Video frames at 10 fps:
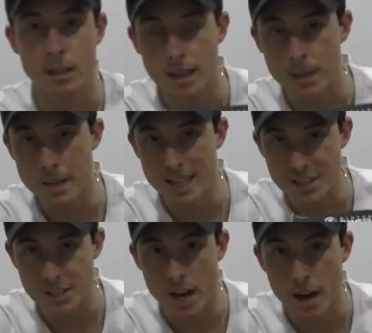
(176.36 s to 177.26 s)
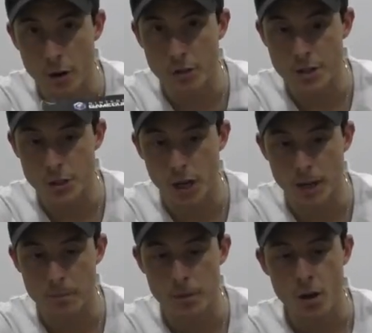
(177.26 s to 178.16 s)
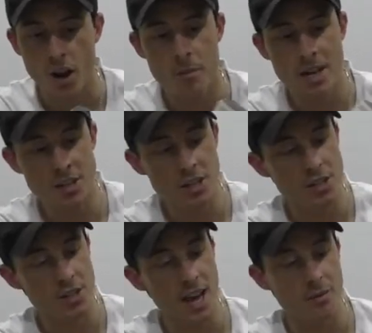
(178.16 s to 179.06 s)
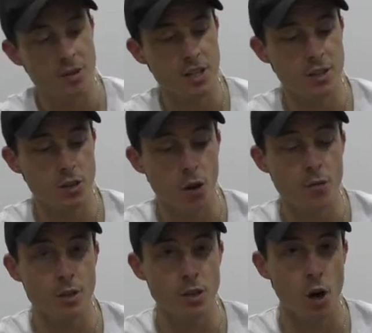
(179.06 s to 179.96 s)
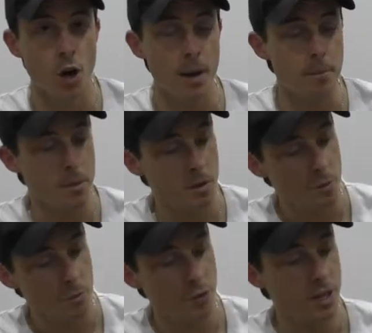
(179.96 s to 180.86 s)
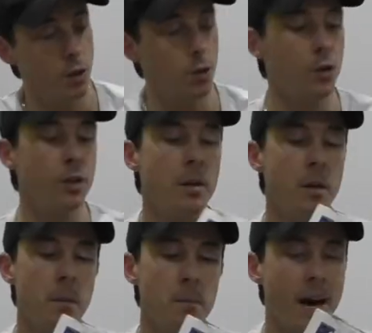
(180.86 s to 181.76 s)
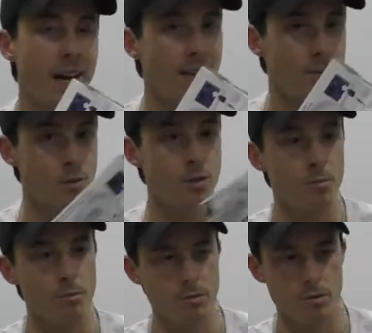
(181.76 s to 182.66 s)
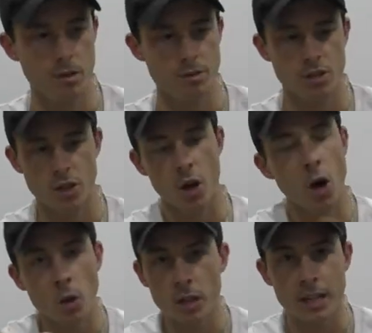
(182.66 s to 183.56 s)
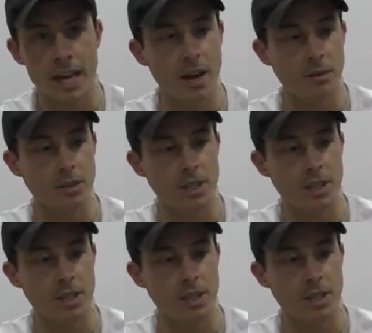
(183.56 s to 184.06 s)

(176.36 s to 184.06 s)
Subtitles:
Let me get started on this item. I managed to salvage this over the time pretty good, but it's got a hole in it now, it's